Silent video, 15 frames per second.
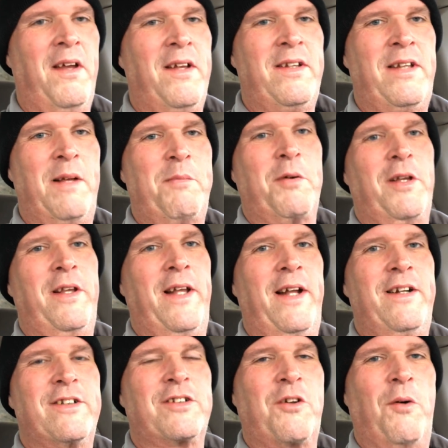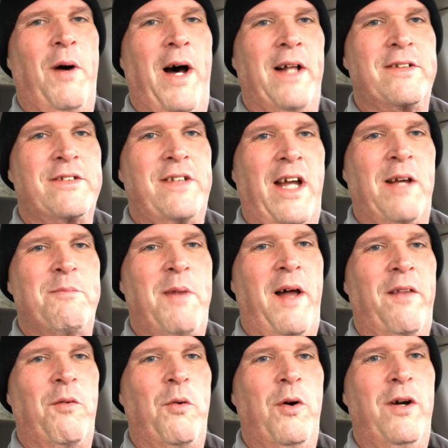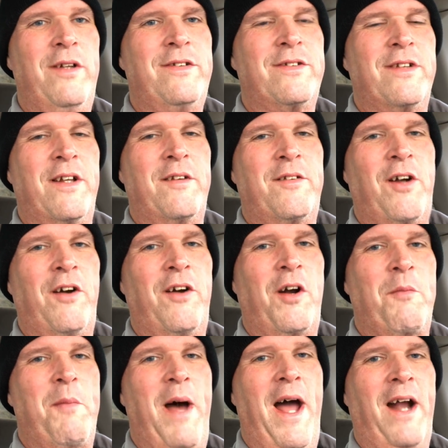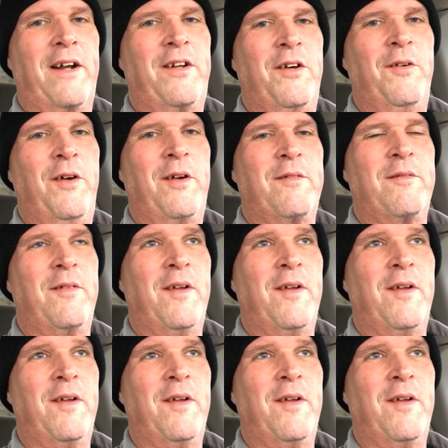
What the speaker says: typically they just go out and stand by the woods and turn their back to it,